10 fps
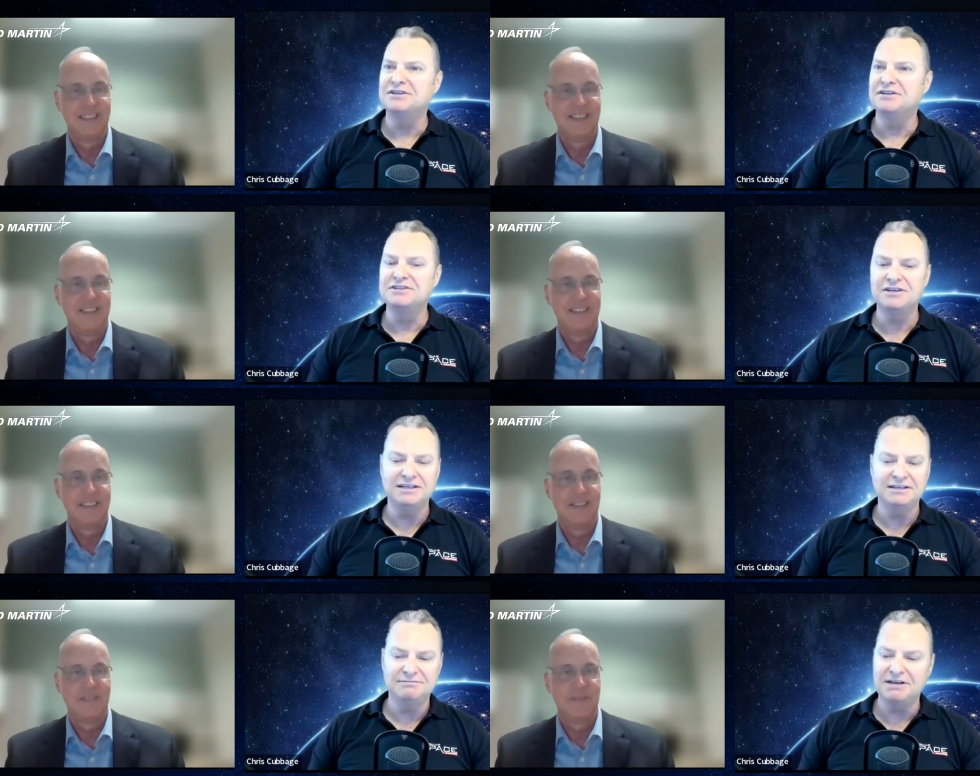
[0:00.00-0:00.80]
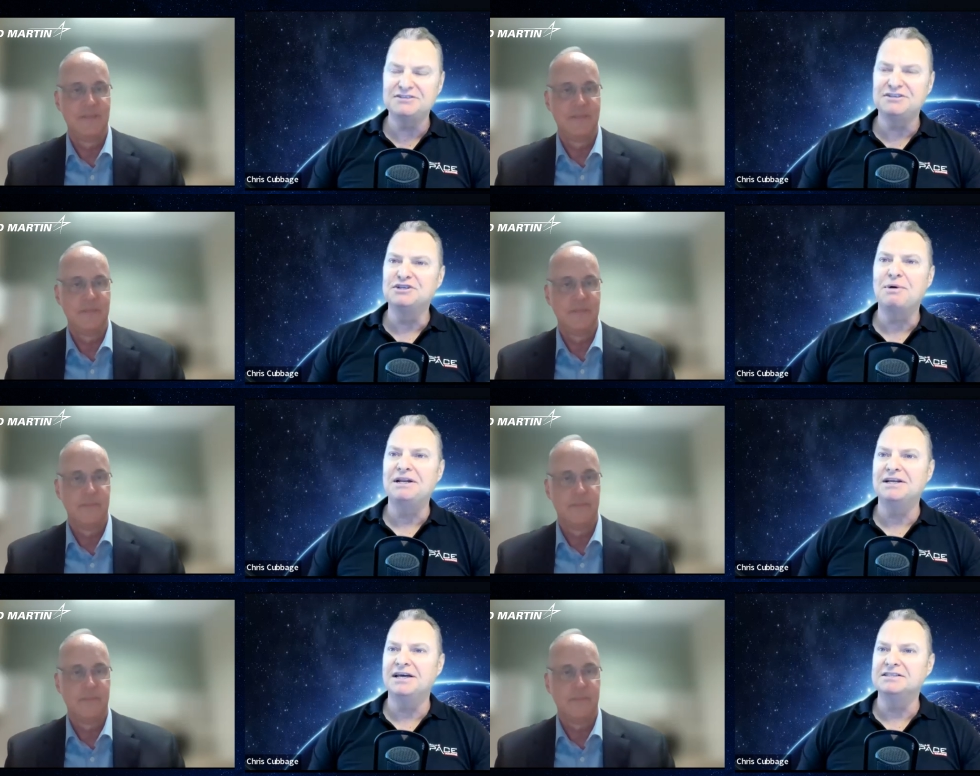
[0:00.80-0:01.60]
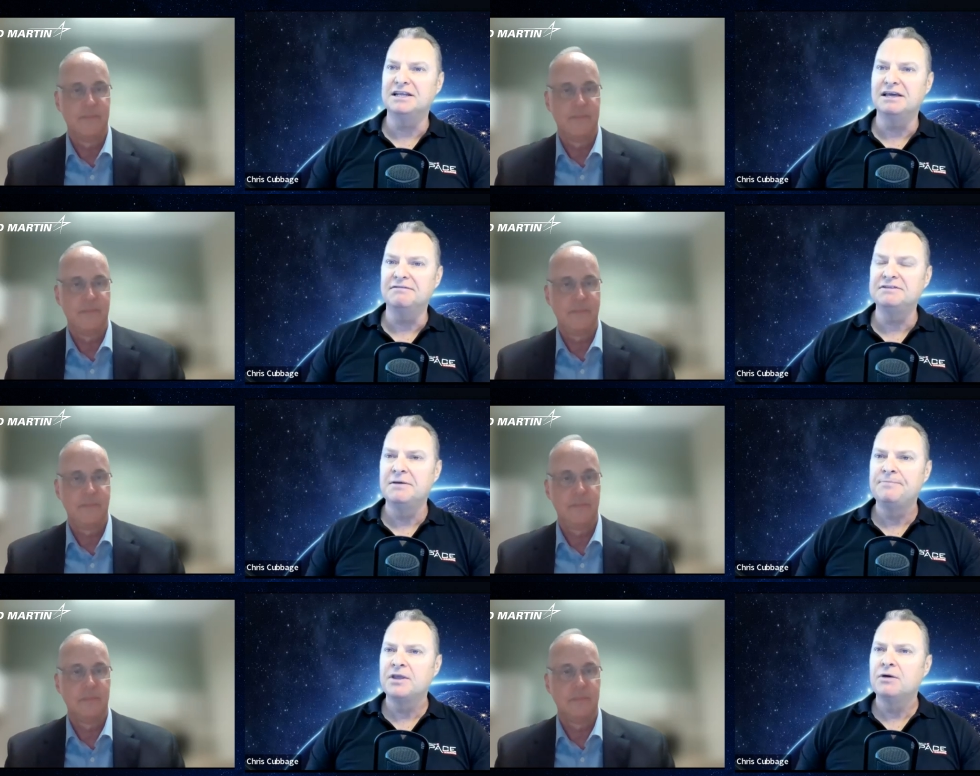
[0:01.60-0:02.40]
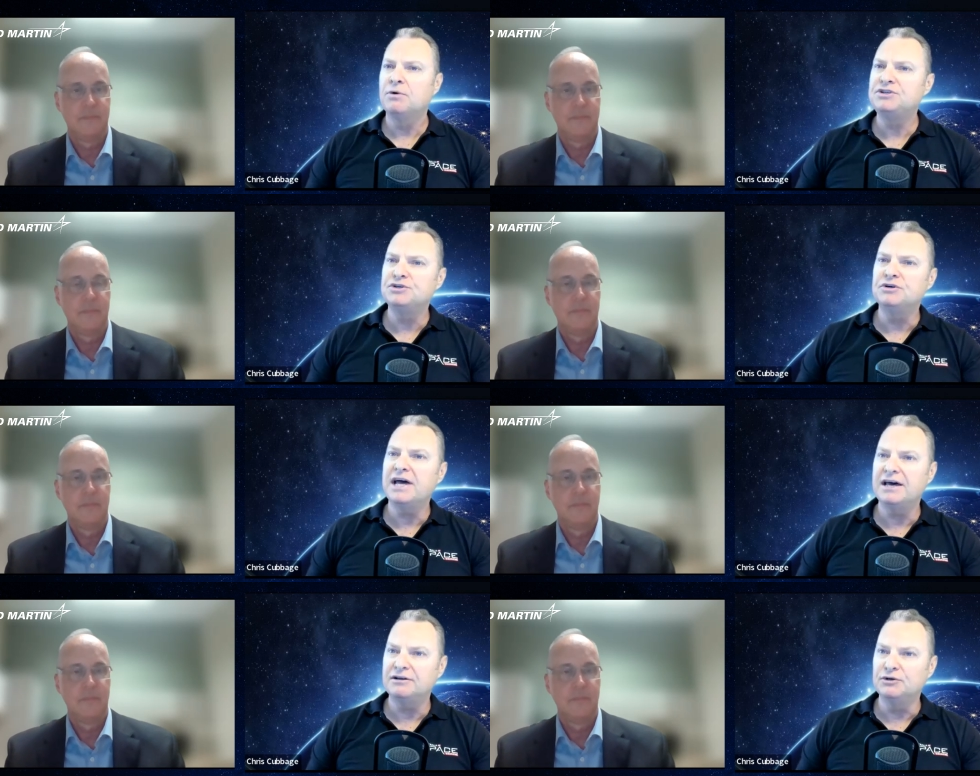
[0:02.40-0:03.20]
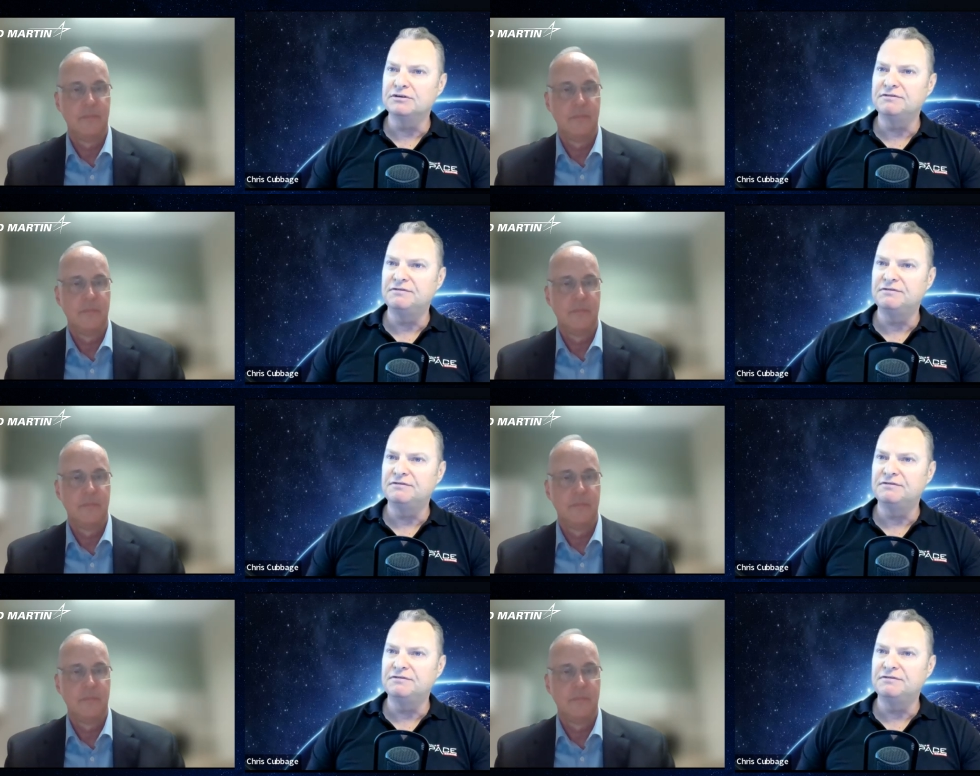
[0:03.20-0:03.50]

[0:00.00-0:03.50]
Speaker 1: So there's only less than 20 days left. What's your outlook